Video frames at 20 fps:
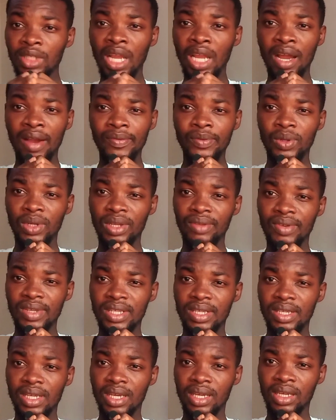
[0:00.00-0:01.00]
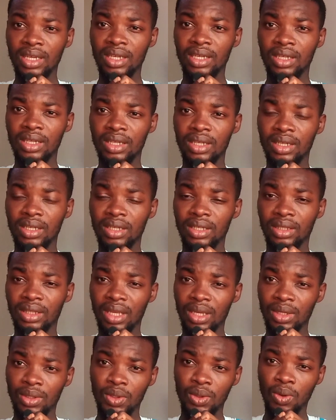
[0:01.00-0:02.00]
I have to leave it here.
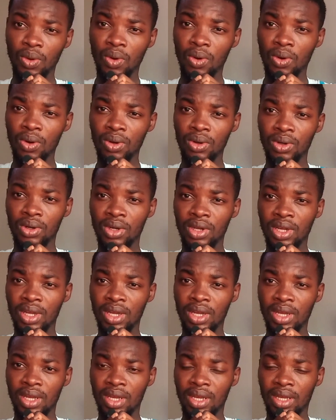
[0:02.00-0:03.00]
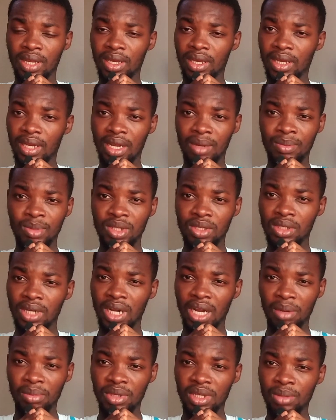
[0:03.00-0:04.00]
Thank you all. And I'm still
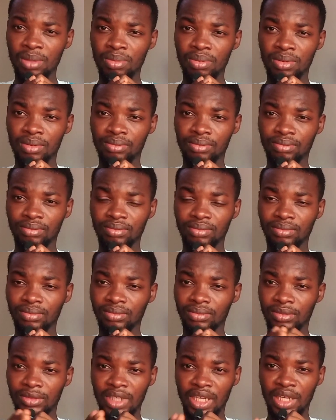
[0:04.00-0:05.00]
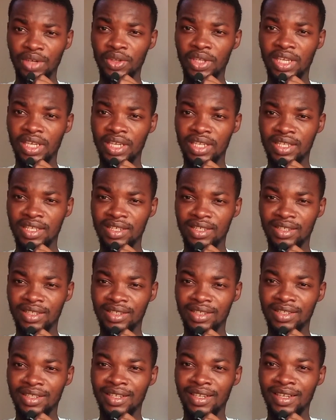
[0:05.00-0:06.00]
Habib Educate.
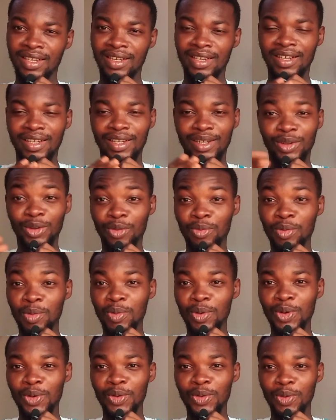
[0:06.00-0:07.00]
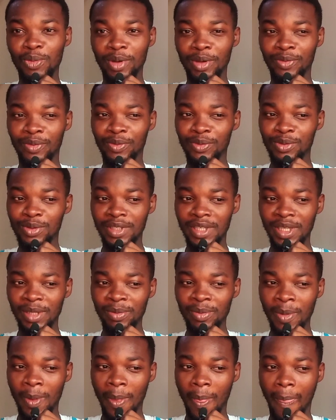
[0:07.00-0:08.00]
A lot of people don't know my full
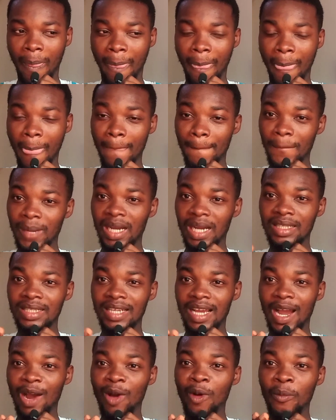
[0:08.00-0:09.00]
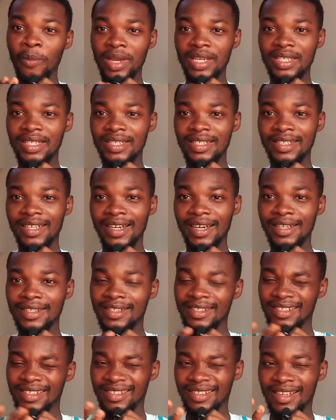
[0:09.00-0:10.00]
name, but I'll mention
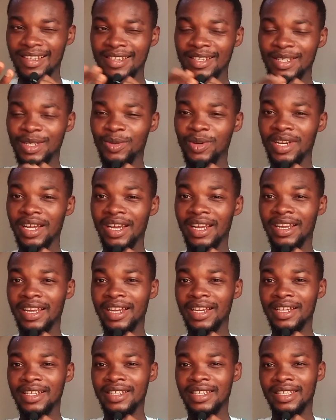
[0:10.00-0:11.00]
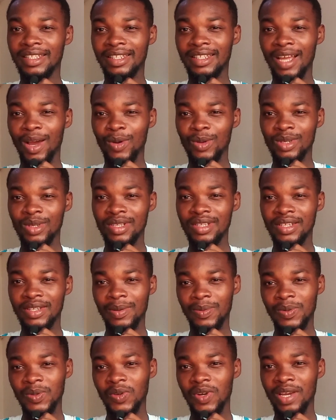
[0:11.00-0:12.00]
that let's see when I get thousand
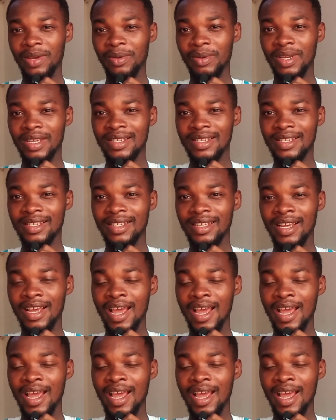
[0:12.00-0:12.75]
subscribers.